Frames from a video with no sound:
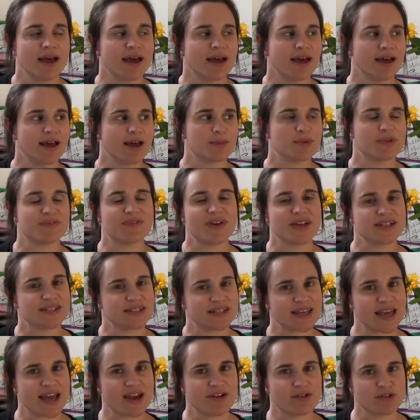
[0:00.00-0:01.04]
Professor
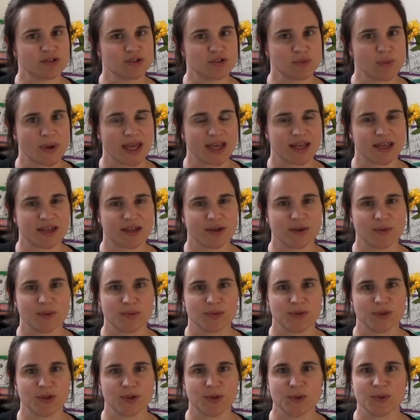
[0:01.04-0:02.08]
Carol Dweck, who
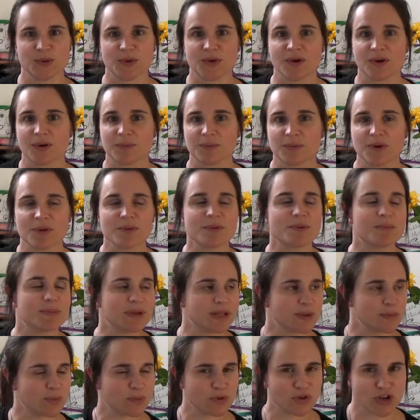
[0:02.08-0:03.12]
you
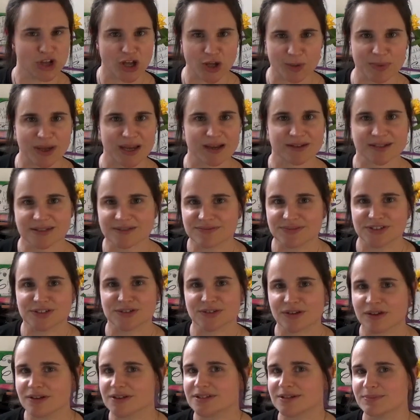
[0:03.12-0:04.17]
probably will know about if you
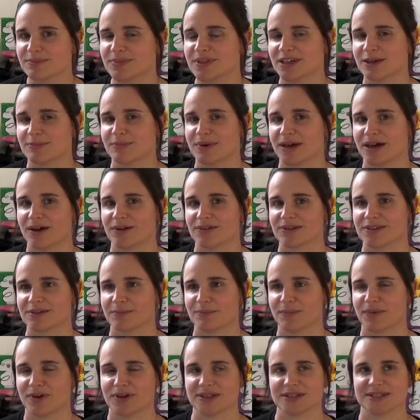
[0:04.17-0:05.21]
know something about
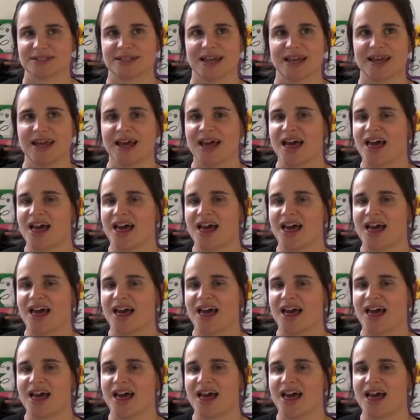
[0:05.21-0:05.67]
mindset.